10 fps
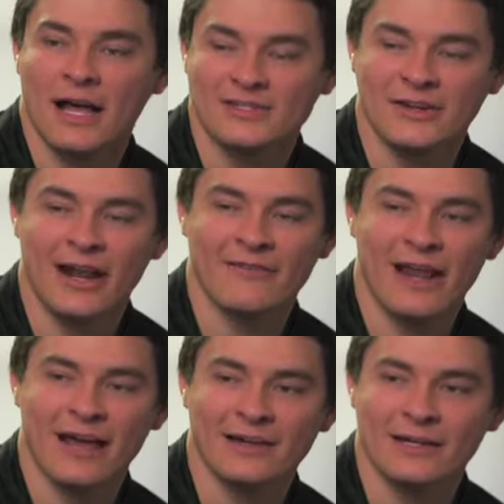I started
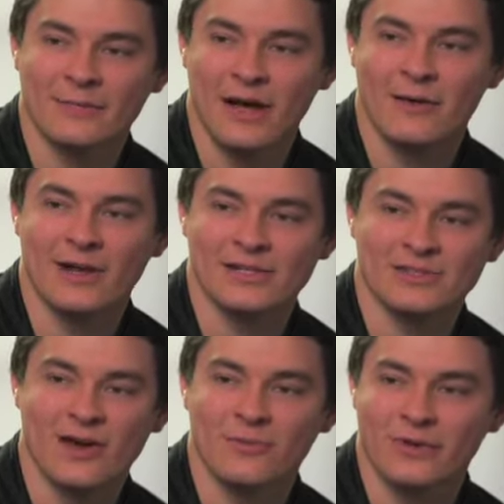having acne about my
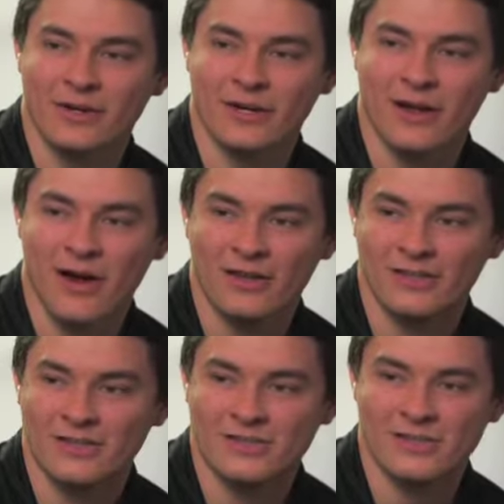sophomore year in
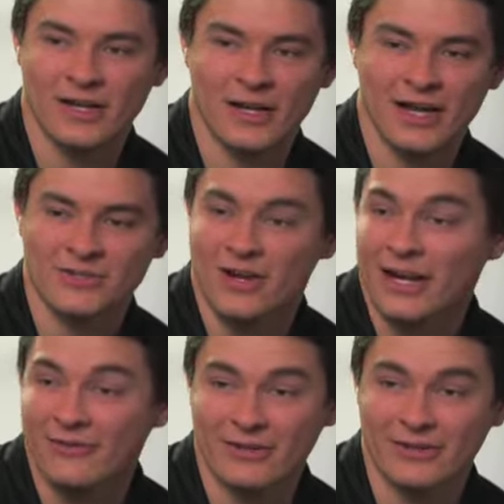college. I
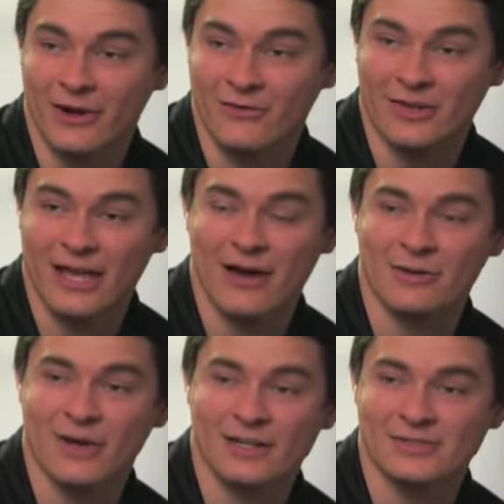tried every
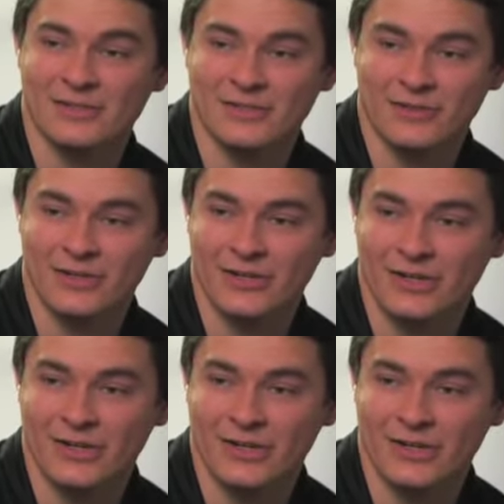over-the-counter medicine you could.